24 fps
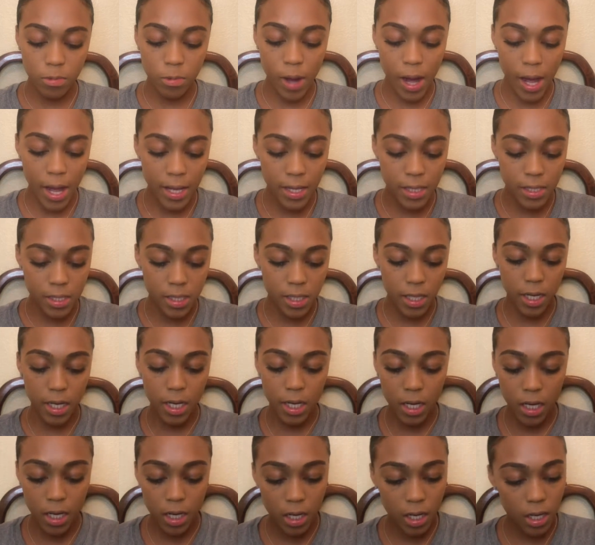why is
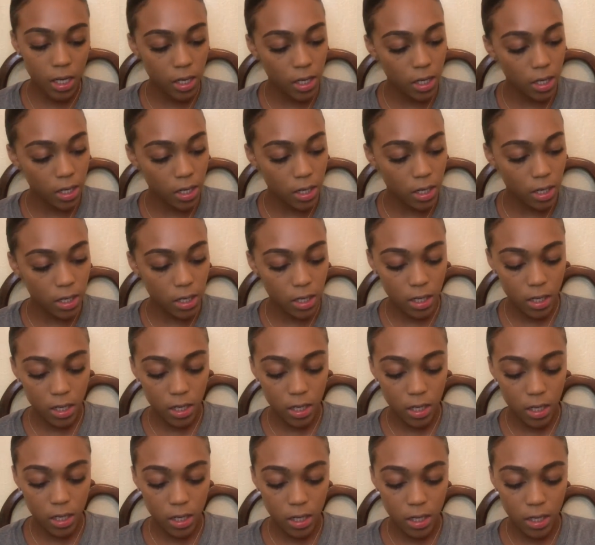there,
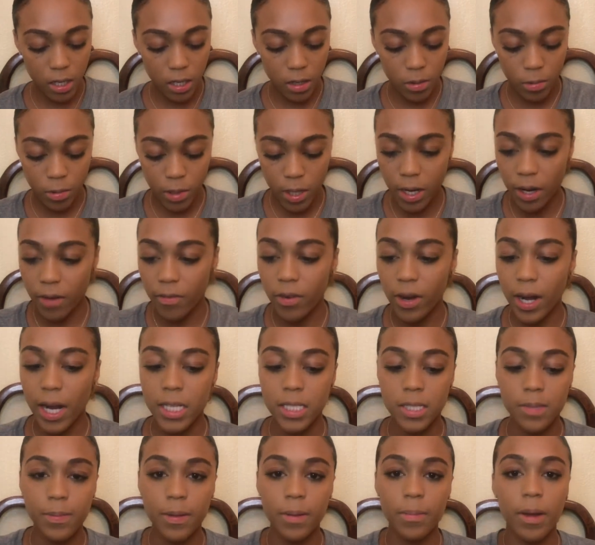whatever, I
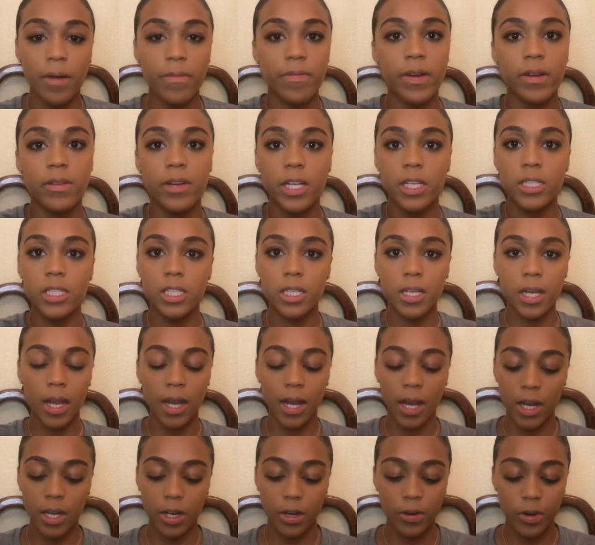spill my foundation
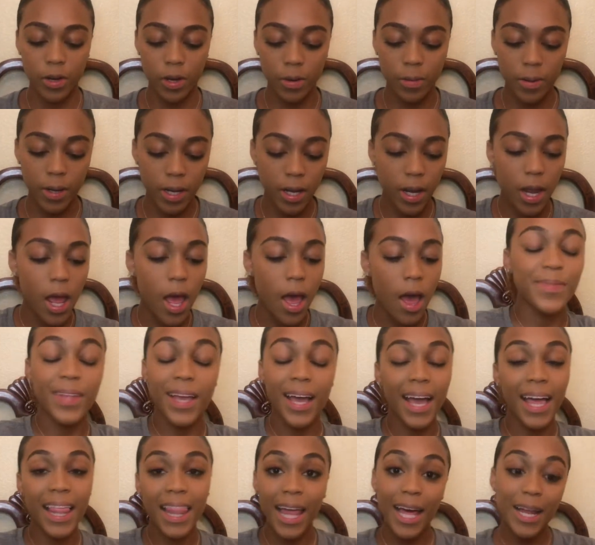and I don't know it.
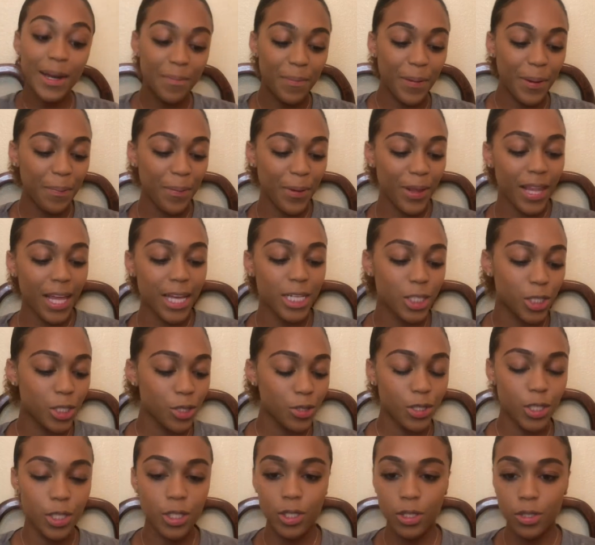A lot of people like to
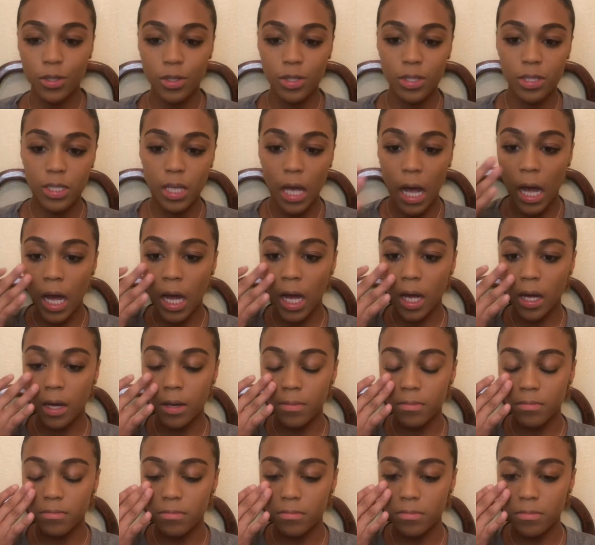use
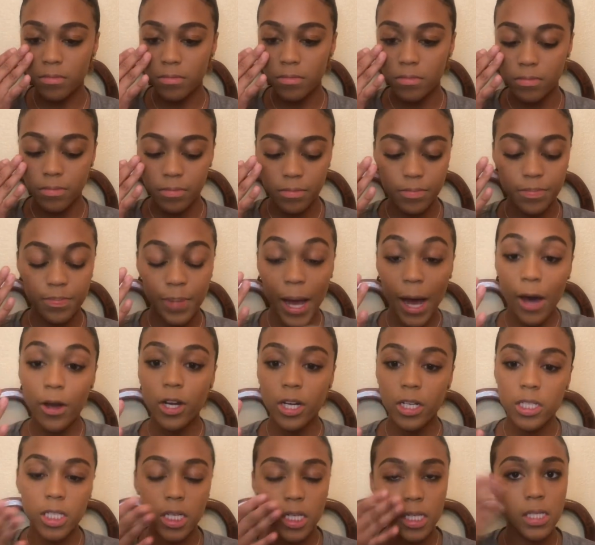
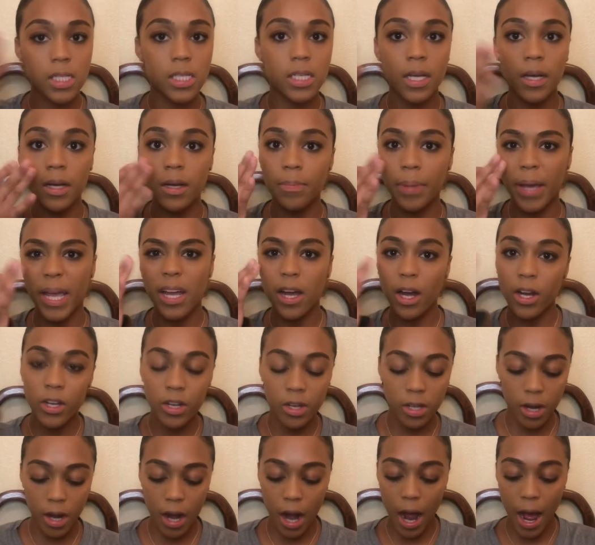powder just to bake under
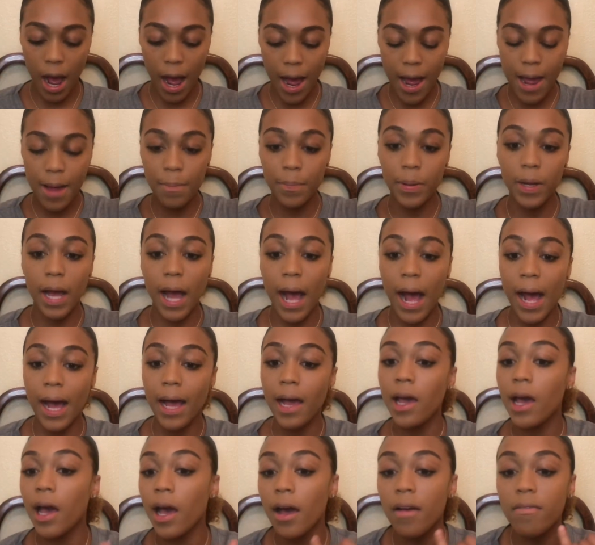their eye, but I
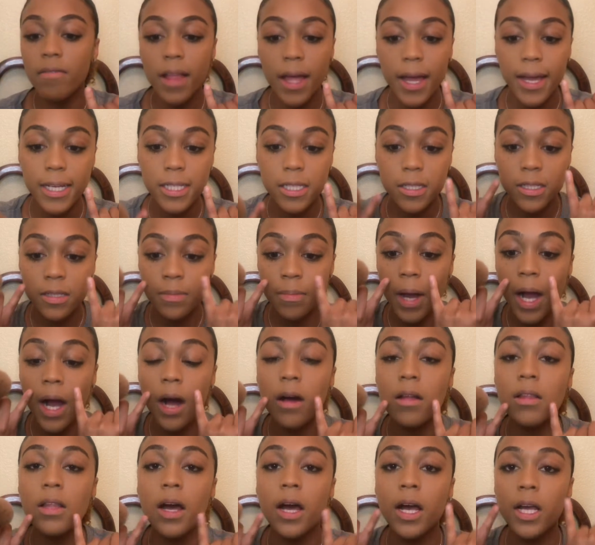have like
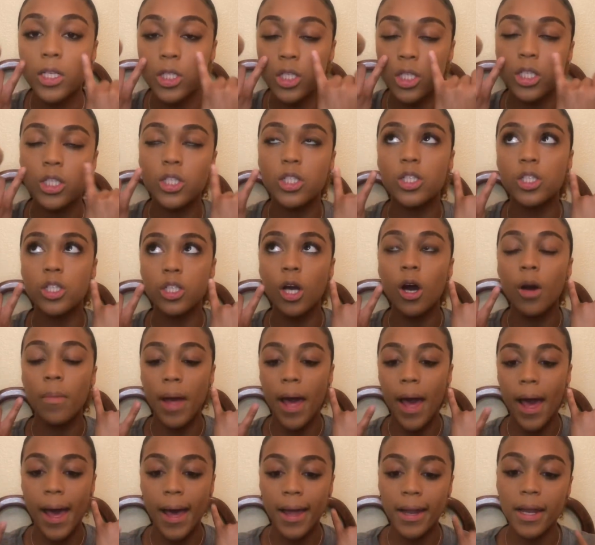smile lines so
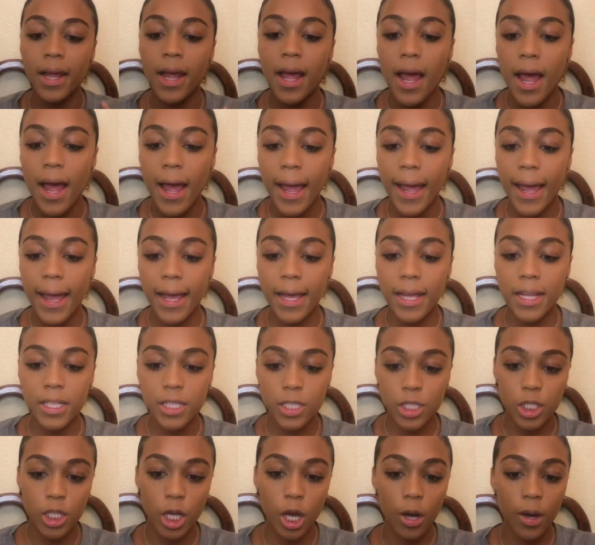bad, and
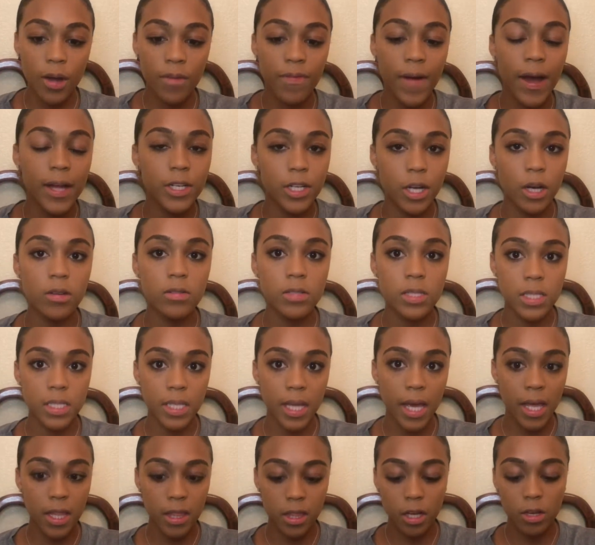so if I don't
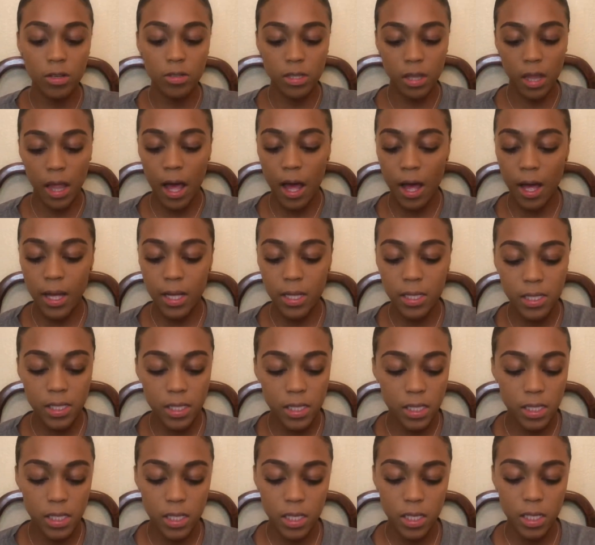set those lines,